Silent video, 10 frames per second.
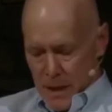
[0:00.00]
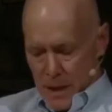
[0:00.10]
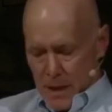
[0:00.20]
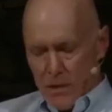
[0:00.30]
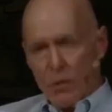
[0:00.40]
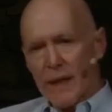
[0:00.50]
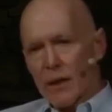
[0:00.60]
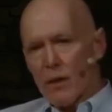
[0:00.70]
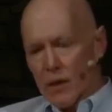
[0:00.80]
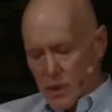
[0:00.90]
So we
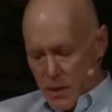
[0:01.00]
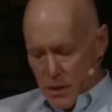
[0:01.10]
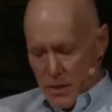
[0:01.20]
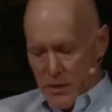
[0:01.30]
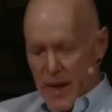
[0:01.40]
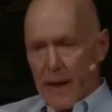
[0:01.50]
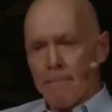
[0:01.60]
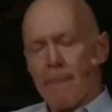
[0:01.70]
encourage you to do that.